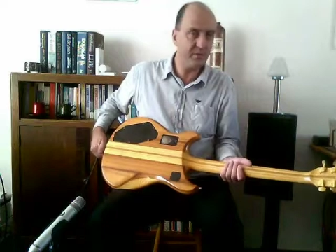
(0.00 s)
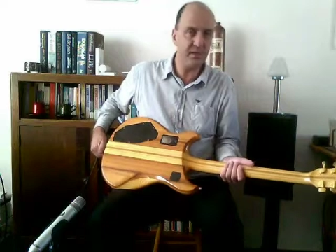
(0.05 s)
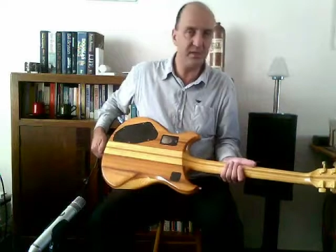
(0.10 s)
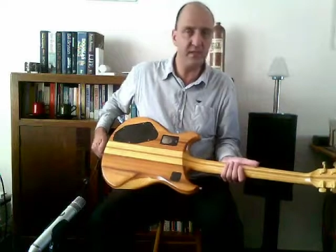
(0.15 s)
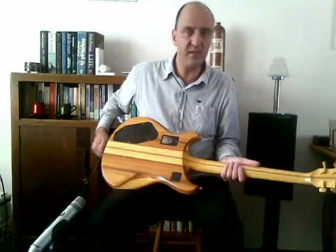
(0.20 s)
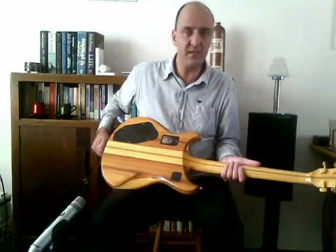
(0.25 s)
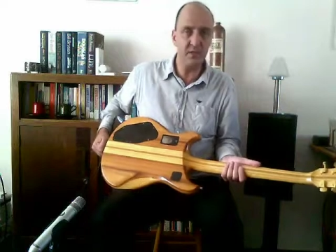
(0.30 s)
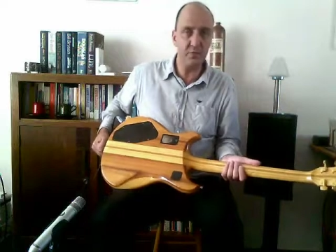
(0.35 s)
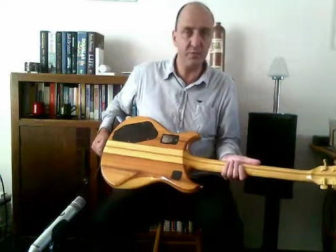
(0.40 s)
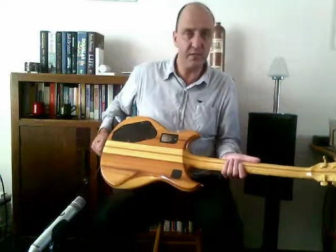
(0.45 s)

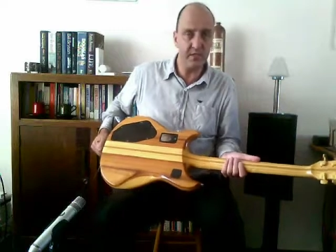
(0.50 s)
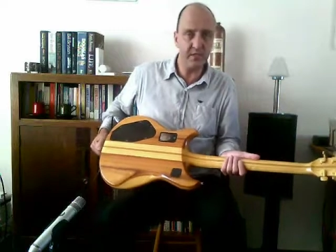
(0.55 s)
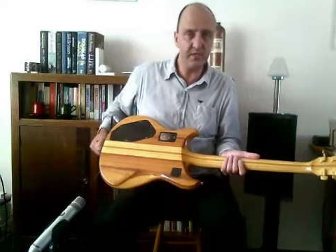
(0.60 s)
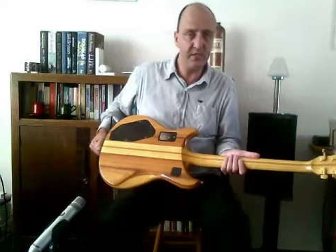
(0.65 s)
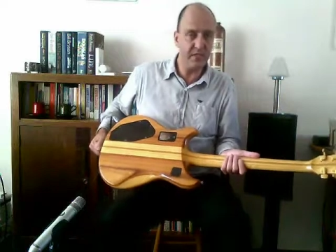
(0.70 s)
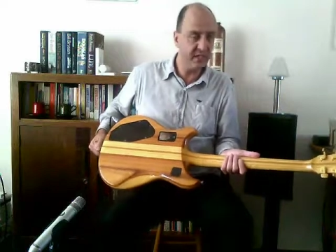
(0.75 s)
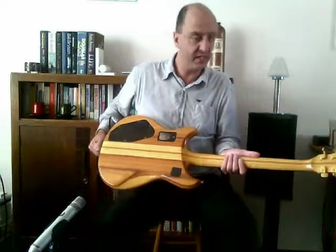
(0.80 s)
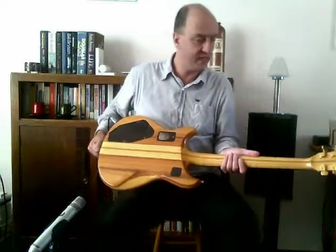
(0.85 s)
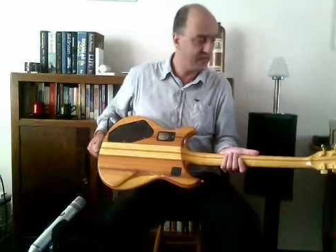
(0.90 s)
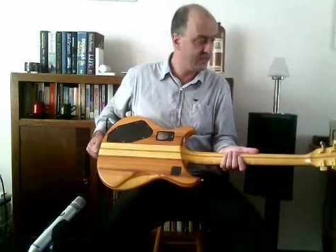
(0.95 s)
but
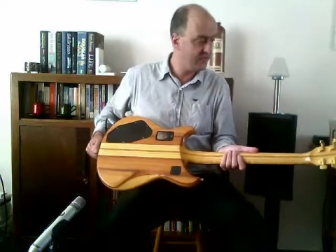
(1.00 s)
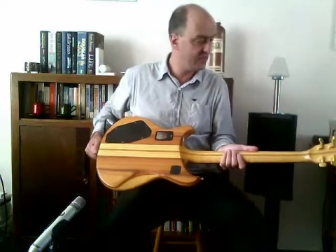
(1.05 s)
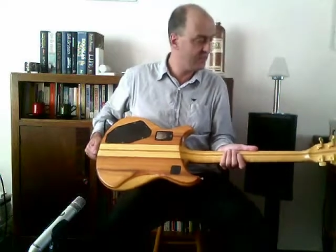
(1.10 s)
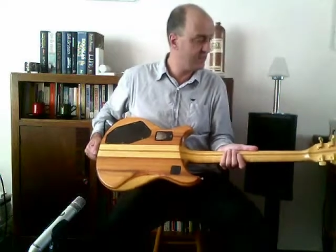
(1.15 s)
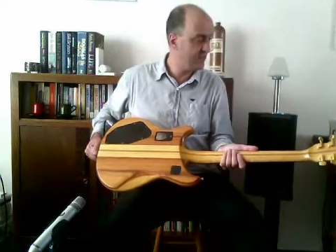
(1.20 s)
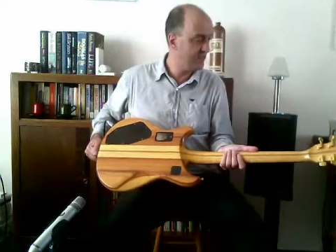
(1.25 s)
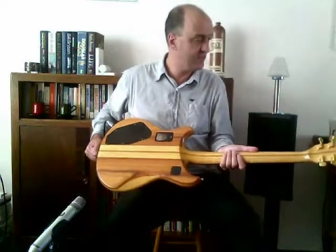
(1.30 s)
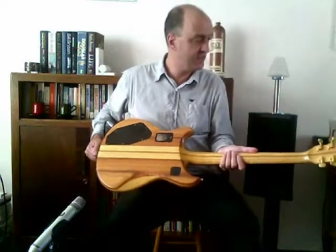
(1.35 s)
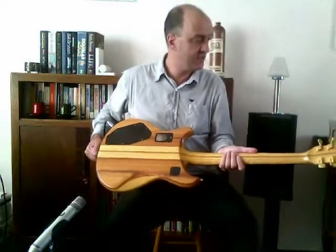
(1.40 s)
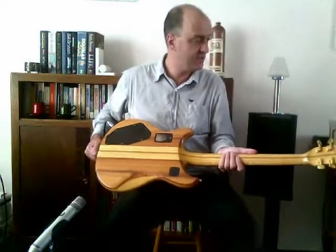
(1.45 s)
especially in the
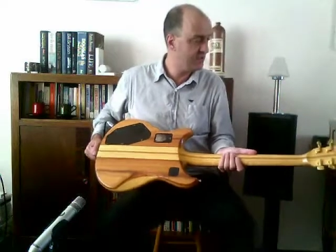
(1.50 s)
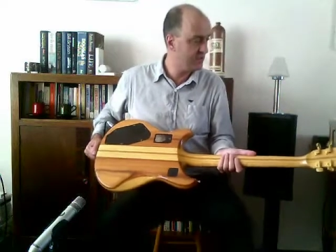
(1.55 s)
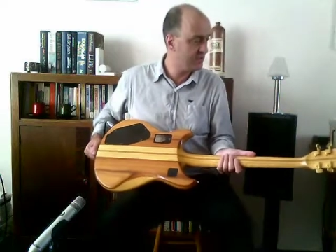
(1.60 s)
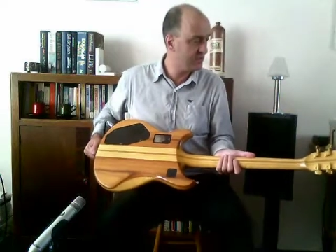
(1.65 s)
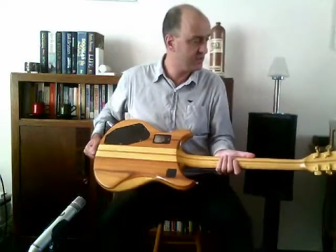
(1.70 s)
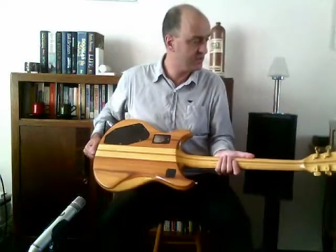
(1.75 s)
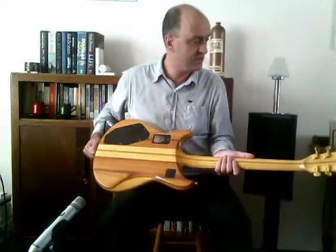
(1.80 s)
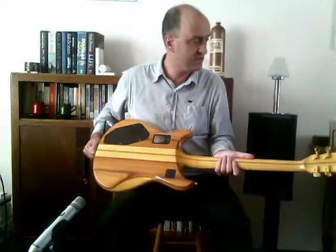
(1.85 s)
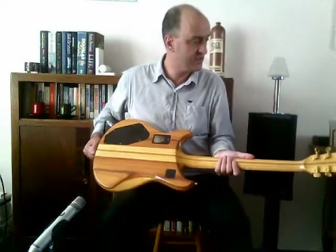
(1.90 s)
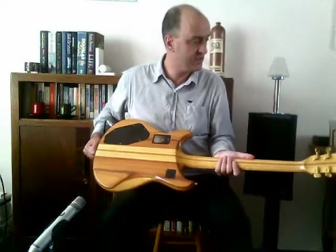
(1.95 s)
1980s you
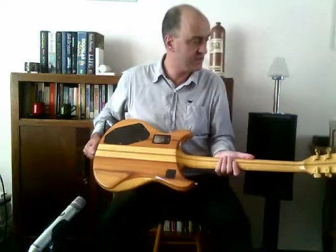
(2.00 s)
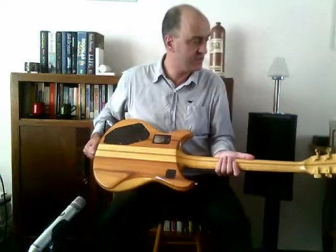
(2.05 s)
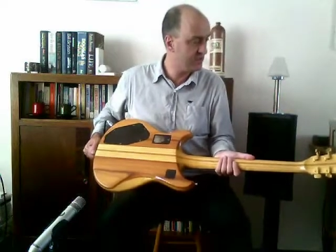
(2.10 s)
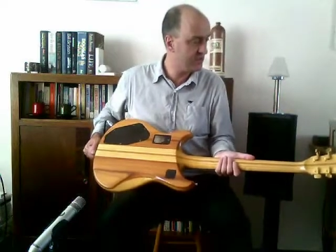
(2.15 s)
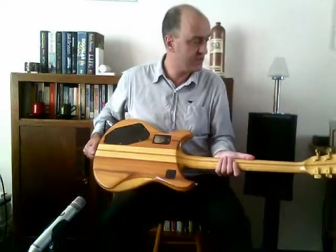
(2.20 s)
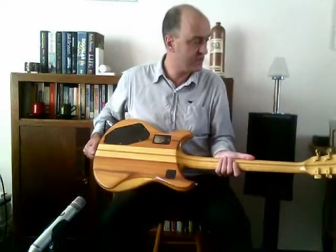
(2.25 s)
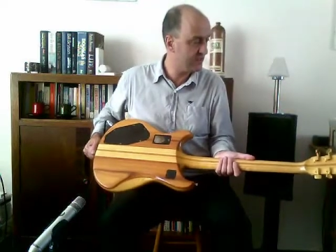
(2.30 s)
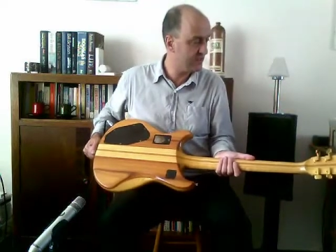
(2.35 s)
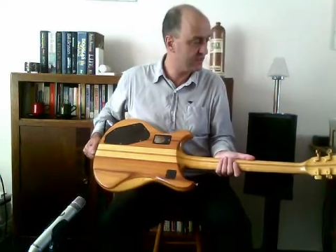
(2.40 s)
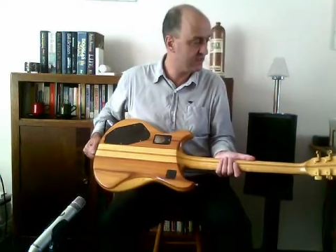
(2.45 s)
would see it on
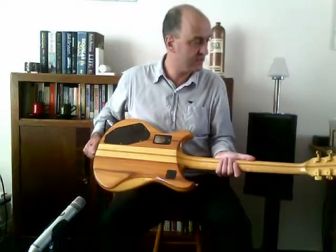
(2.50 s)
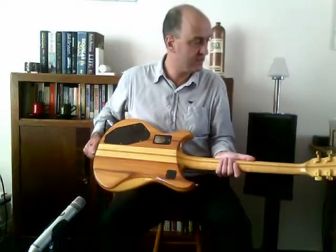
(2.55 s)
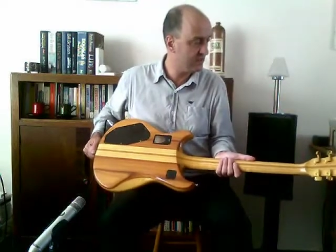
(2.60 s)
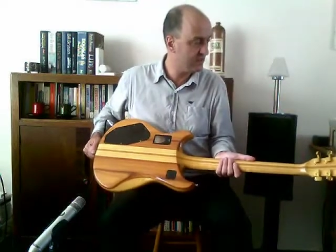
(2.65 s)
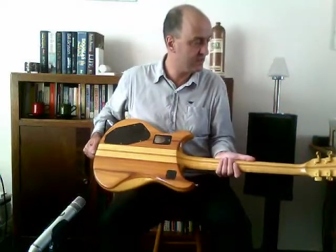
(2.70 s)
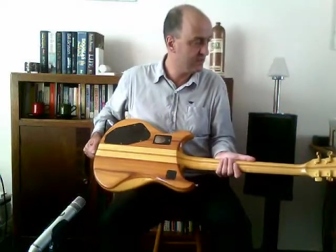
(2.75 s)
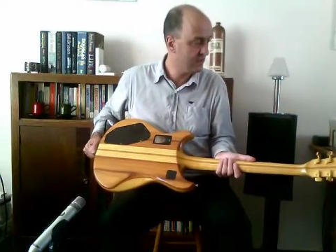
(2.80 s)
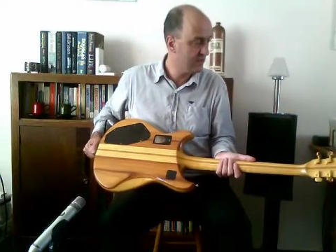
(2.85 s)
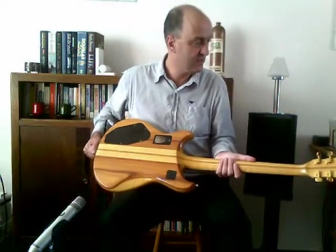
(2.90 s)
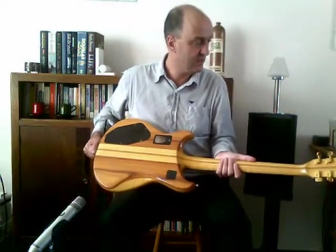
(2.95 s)

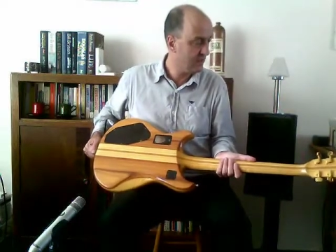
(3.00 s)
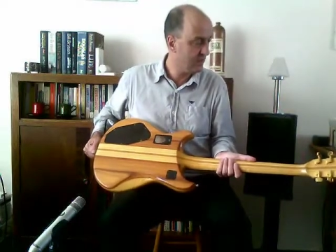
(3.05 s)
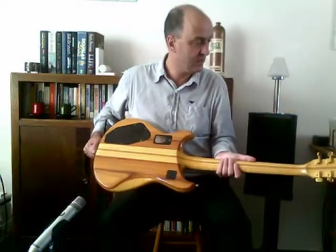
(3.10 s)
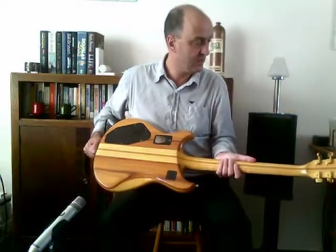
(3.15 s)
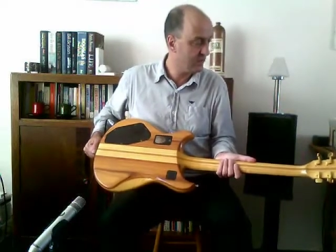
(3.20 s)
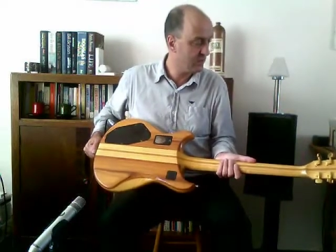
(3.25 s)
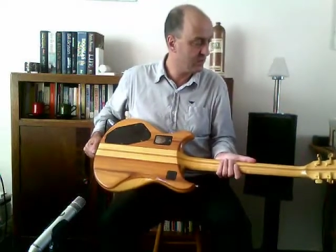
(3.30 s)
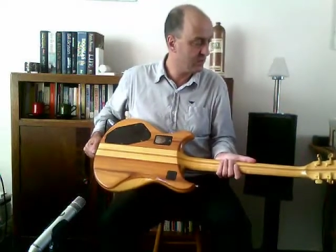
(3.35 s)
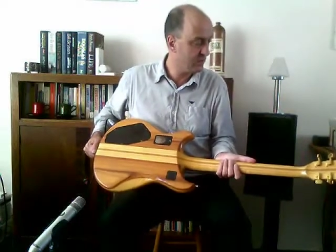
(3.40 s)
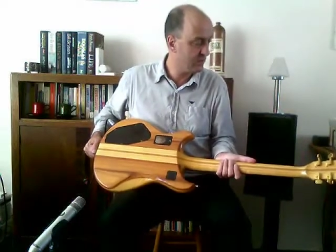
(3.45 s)
several
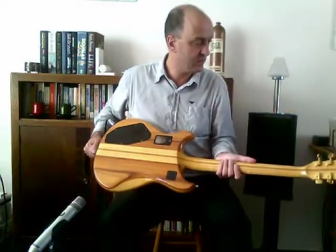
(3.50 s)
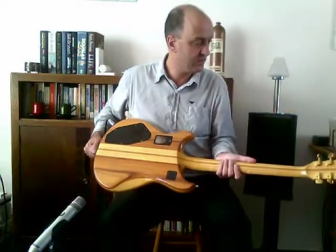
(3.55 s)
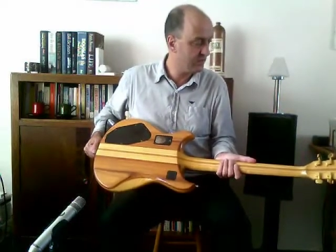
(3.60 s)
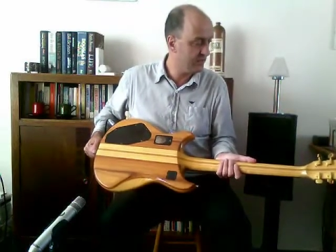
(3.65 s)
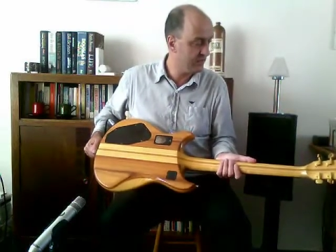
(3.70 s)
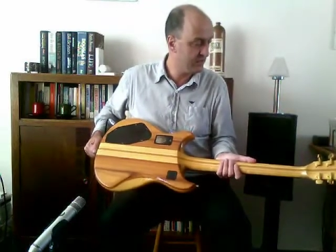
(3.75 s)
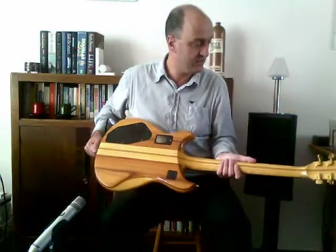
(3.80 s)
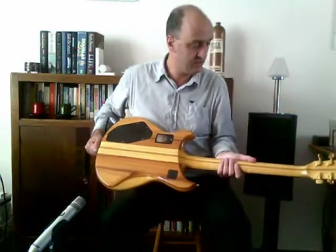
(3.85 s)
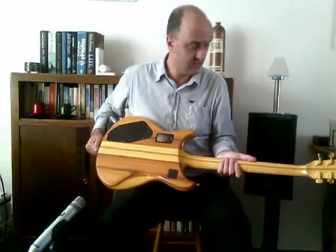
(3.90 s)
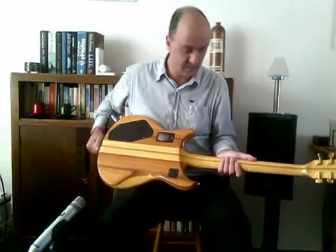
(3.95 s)
high
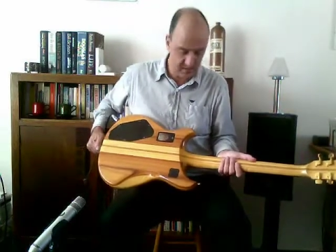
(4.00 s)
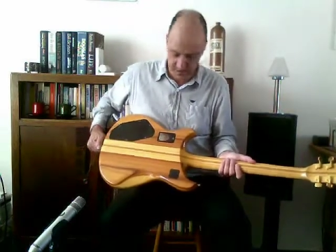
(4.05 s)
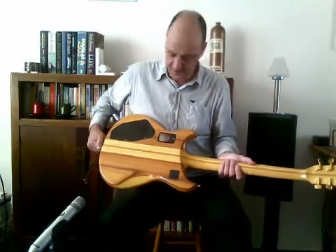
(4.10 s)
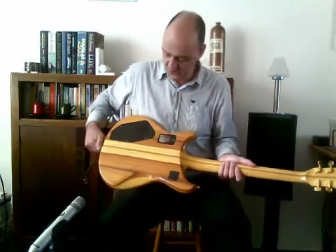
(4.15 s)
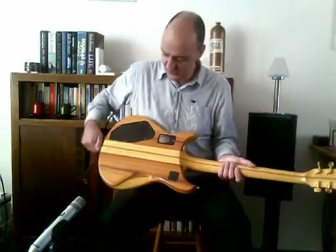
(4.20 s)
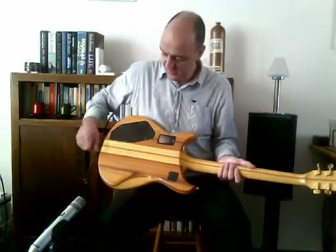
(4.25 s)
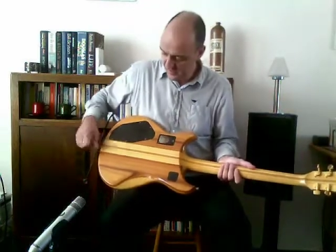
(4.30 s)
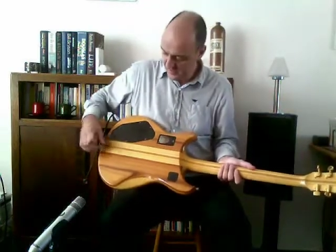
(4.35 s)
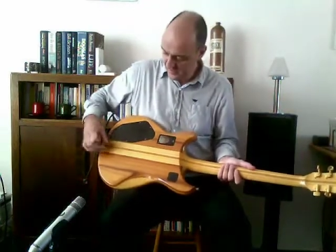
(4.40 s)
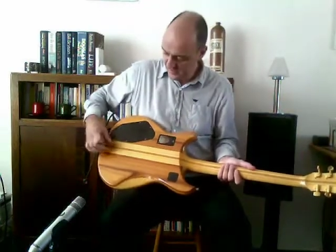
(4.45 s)
quality guitars.